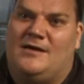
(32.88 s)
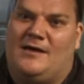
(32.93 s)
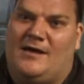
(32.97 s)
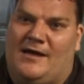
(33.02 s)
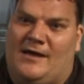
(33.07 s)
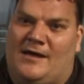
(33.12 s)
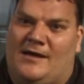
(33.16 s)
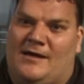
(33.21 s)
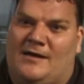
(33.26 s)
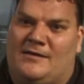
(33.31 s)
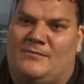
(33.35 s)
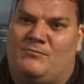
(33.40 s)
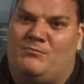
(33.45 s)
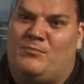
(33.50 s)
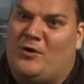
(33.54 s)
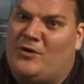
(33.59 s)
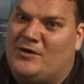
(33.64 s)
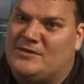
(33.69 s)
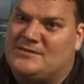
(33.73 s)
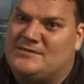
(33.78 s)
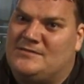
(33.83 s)
and
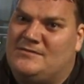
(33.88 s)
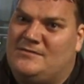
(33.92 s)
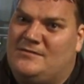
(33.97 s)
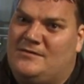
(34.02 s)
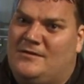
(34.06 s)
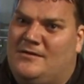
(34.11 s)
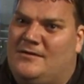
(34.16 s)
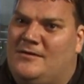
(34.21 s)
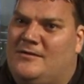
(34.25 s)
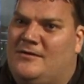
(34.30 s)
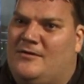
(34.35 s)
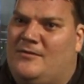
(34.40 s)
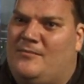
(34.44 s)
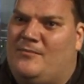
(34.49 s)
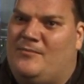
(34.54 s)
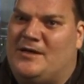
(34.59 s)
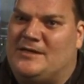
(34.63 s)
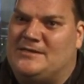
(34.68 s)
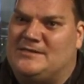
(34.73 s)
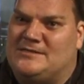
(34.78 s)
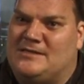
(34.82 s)
bison,
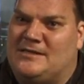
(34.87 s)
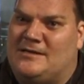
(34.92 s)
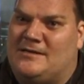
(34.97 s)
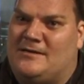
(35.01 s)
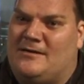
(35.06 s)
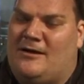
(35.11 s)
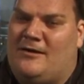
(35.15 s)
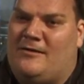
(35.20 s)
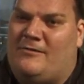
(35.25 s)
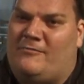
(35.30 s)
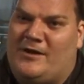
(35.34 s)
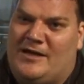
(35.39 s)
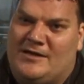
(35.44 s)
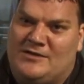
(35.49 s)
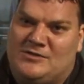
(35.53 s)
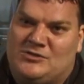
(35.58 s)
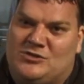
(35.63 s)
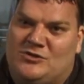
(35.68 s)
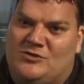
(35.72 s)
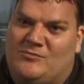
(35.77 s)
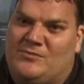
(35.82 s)
but uh,
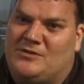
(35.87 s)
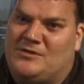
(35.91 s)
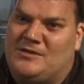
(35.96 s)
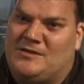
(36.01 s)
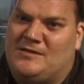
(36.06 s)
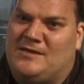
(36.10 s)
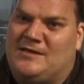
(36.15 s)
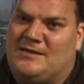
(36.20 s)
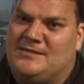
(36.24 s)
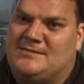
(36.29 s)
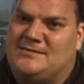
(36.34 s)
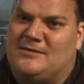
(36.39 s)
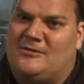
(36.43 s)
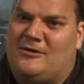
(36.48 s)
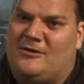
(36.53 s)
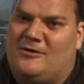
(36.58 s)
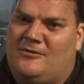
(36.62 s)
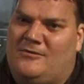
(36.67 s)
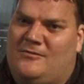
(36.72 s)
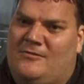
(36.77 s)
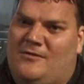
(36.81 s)
around 2 million years
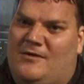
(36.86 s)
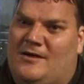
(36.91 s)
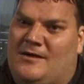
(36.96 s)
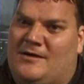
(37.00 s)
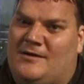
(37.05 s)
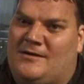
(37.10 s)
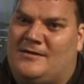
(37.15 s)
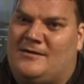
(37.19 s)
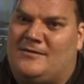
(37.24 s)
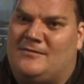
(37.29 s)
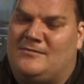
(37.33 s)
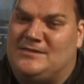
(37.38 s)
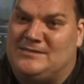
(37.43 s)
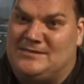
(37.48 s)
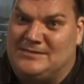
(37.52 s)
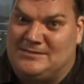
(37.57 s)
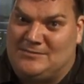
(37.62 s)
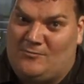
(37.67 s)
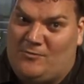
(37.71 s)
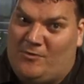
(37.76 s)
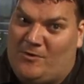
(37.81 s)
ago, uh, this
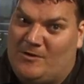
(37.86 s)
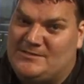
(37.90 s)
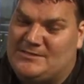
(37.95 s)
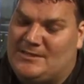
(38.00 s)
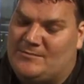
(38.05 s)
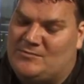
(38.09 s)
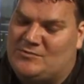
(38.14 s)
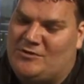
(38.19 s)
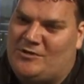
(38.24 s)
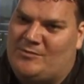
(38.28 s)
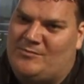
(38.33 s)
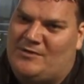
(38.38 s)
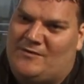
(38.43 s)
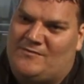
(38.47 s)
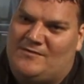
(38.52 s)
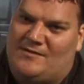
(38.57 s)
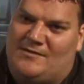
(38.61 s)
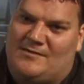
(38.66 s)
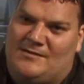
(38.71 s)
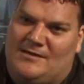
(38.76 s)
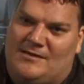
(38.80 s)
is quite some time
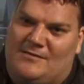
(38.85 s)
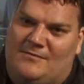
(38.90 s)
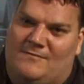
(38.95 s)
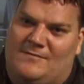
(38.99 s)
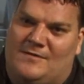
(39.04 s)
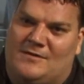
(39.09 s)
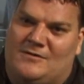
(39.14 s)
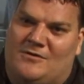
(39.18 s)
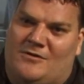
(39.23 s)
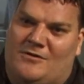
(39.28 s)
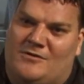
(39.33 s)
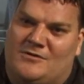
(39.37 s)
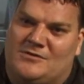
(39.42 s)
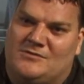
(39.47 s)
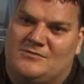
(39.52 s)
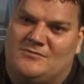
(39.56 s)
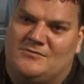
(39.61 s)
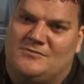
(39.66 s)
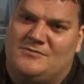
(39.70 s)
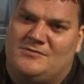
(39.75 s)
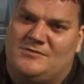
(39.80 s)
after the death of the
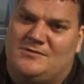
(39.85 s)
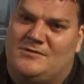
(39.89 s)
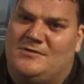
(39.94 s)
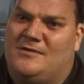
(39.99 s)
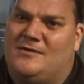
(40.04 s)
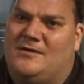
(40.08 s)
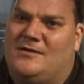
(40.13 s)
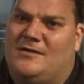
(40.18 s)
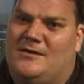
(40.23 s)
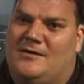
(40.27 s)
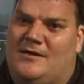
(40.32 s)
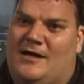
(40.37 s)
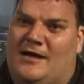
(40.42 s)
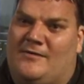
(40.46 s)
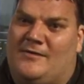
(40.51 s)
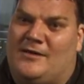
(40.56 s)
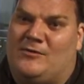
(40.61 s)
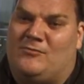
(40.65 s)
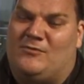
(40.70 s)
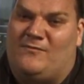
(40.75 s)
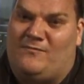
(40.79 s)
dinosaurs, uh,
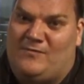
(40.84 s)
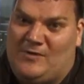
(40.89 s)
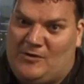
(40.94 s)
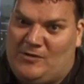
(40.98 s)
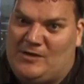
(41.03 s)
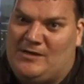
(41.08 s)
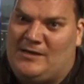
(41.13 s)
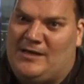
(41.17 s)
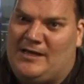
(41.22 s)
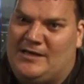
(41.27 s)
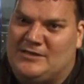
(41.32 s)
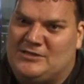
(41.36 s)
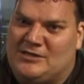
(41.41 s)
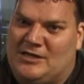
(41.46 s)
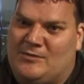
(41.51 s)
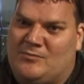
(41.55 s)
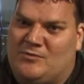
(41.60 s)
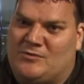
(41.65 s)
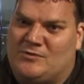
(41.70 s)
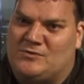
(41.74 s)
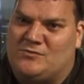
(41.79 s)
there were very large
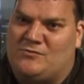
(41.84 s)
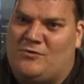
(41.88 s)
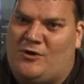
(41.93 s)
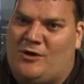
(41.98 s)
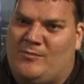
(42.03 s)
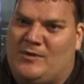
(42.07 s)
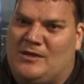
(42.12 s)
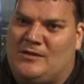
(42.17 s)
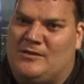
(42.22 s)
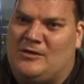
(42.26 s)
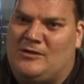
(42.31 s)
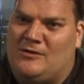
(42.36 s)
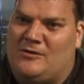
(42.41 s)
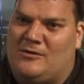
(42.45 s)
animals roaming the